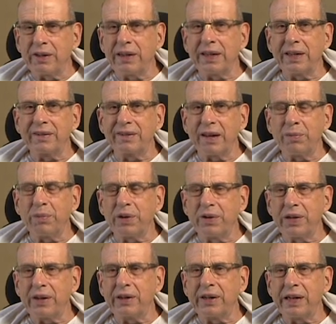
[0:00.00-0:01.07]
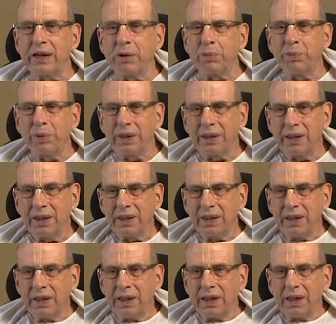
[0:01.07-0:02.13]
He had sent me there to help
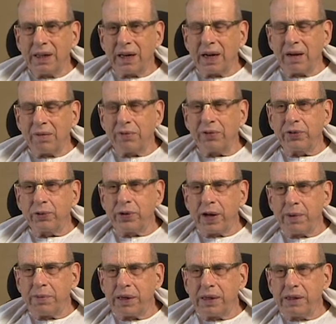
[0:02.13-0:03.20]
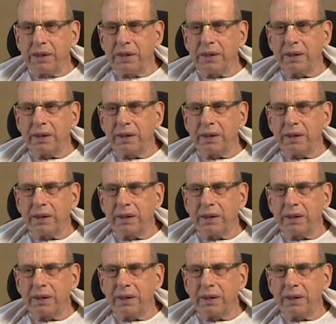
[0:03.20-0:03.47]
Sudama,